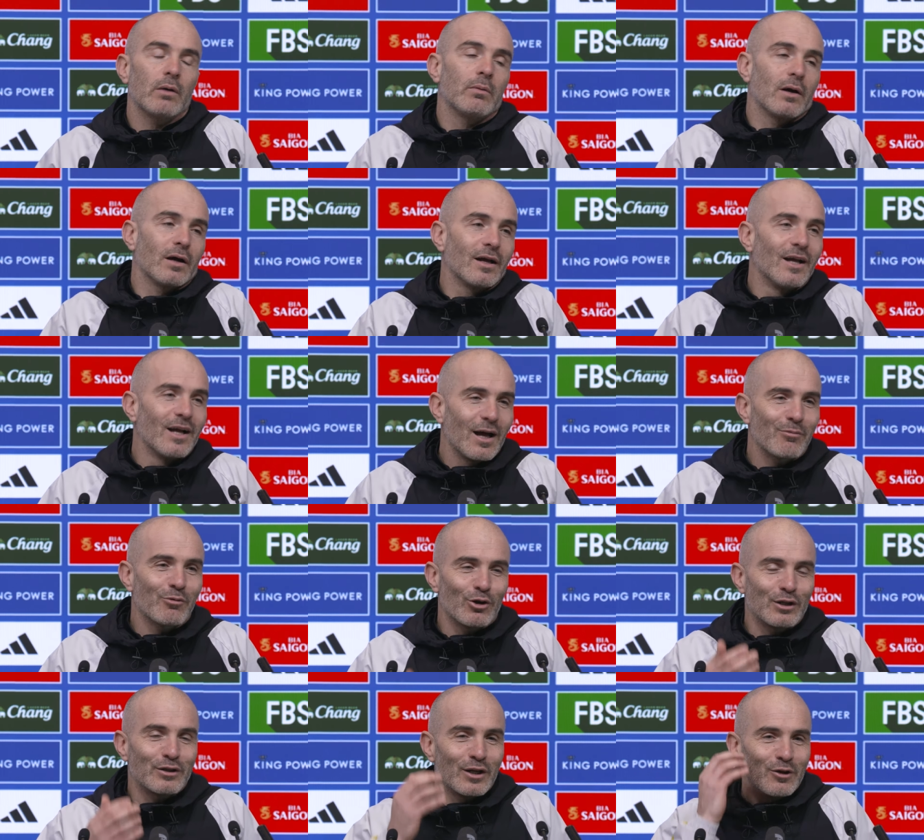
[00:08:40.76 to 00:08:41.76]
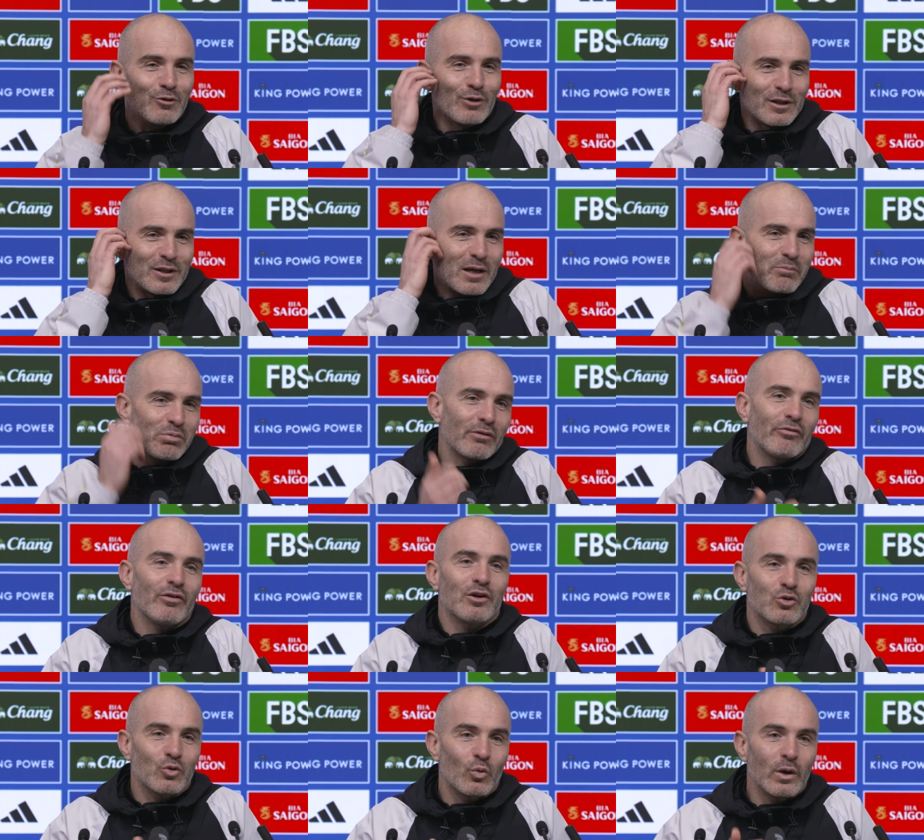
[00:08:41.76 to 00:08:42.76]
I'm, I'm going to tell you that I
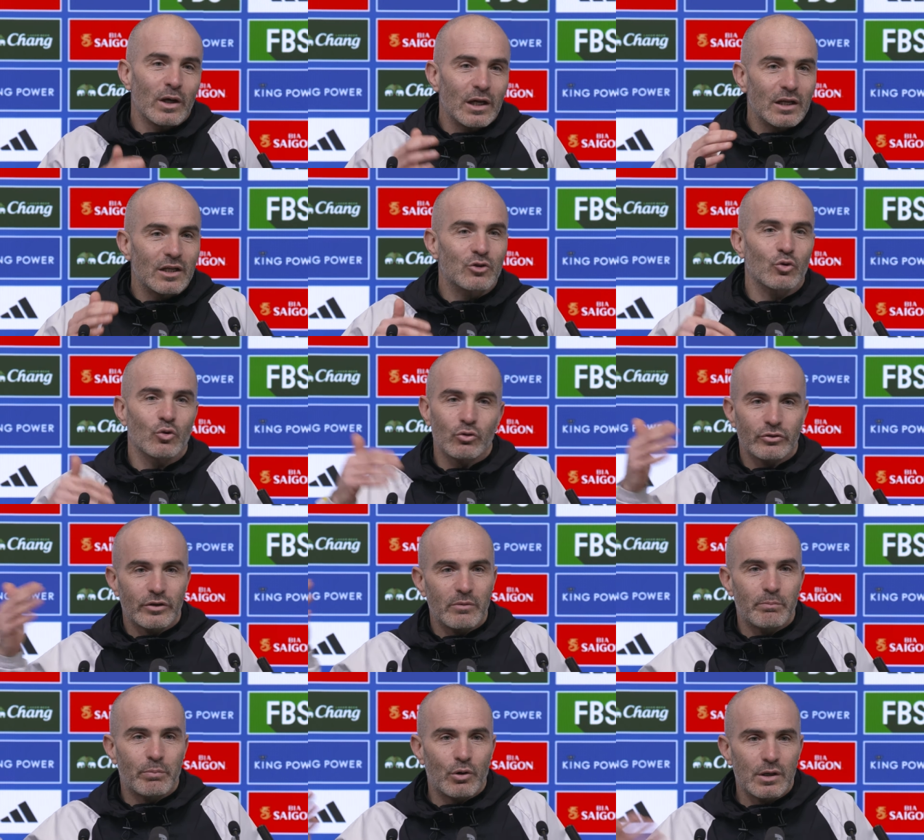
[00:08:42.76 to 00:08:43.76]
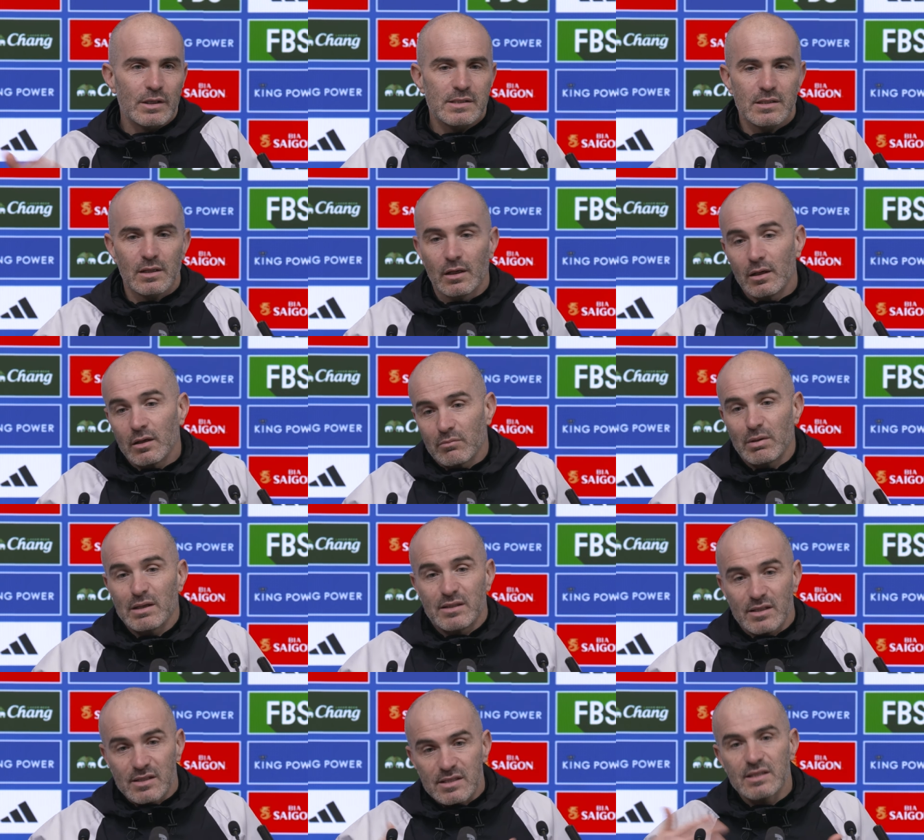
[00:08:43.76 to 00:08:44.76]
prefer to win to go 10 points,
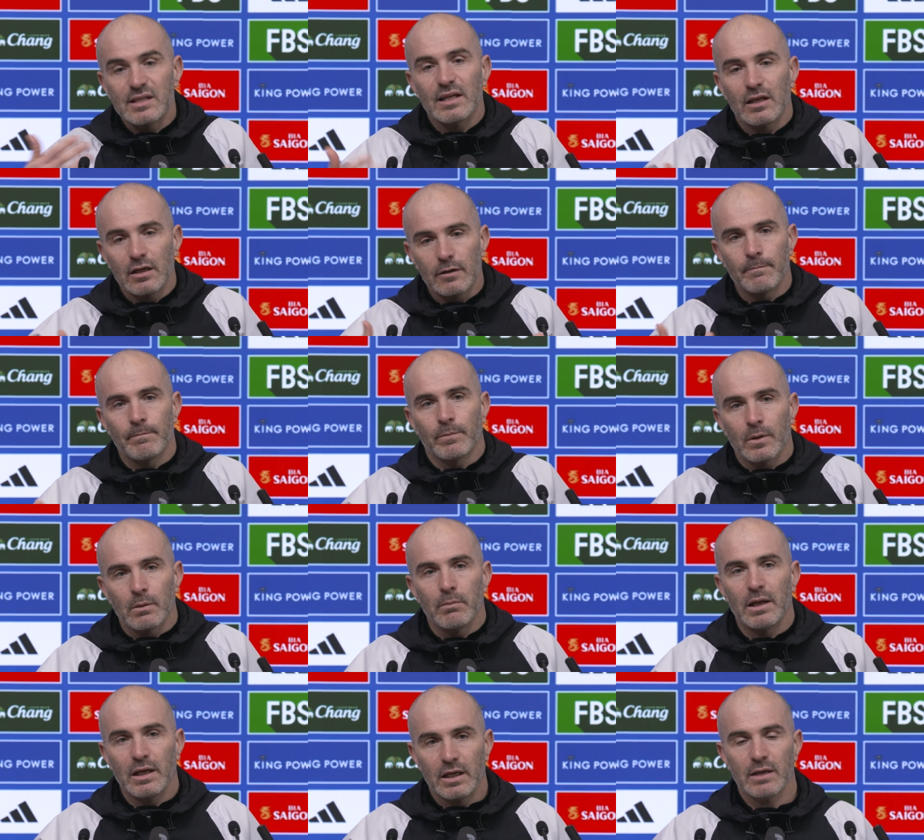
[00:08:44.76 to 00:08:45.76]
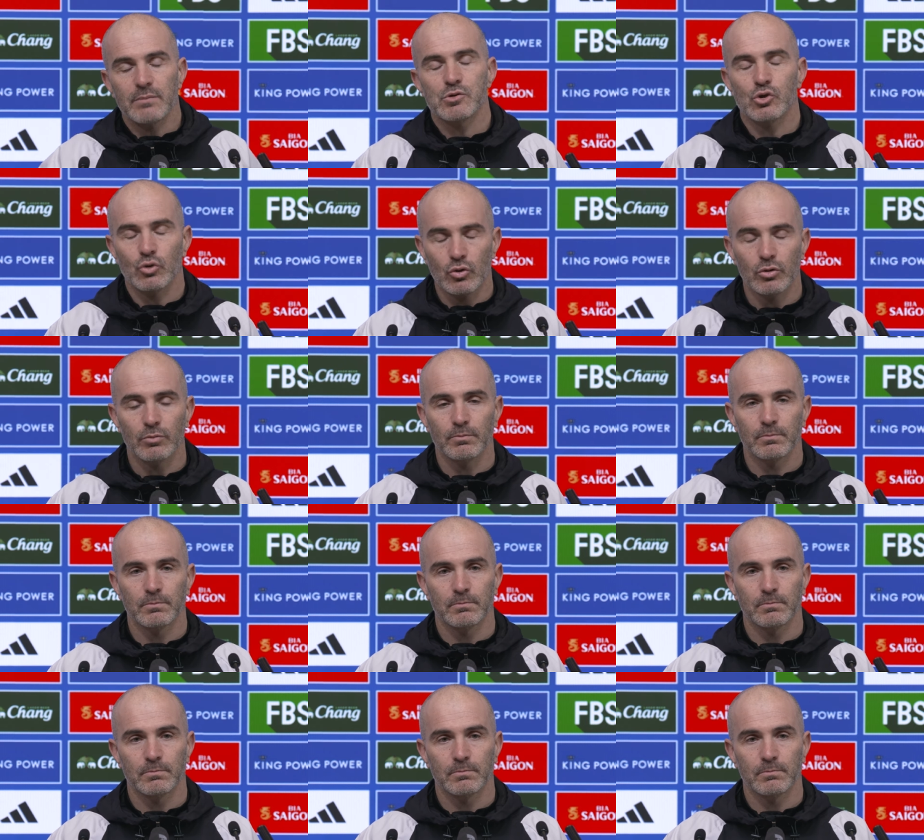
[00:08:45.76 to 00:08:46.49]
but it's still many games to go.